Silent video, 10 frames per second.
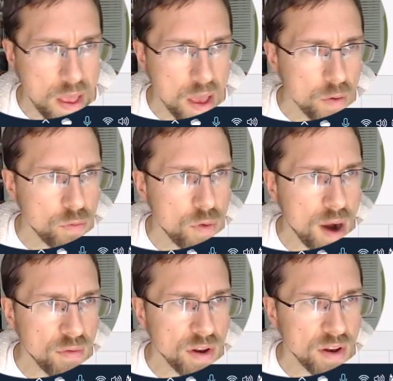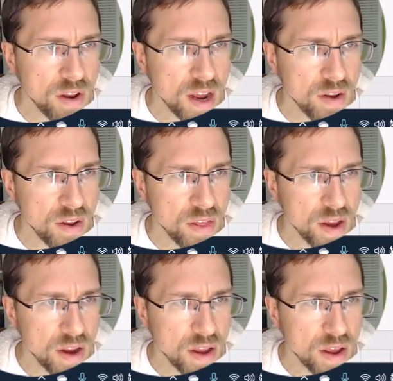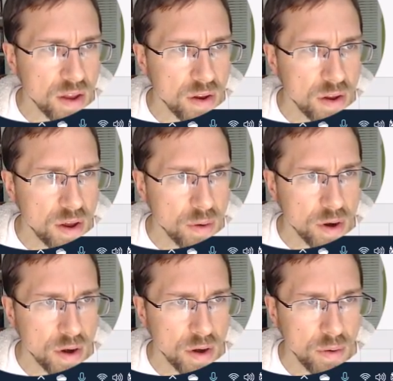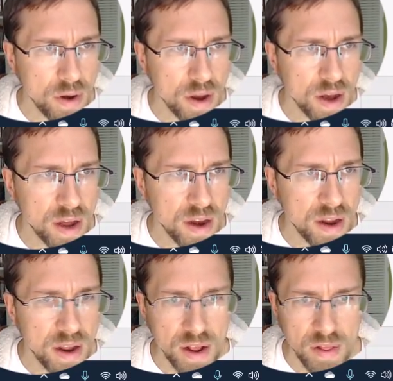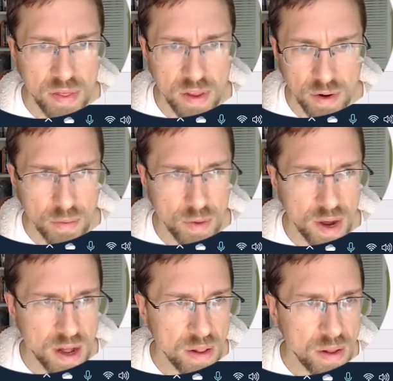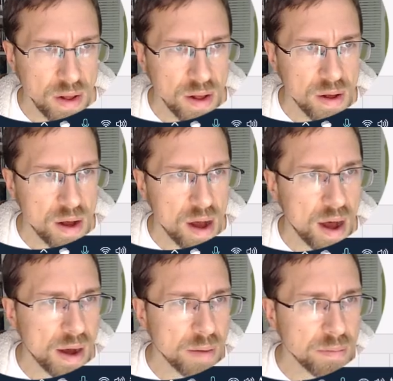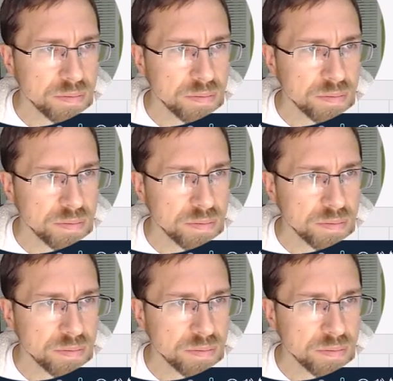reference lines, I think it is. I'm going to do None there as well. None,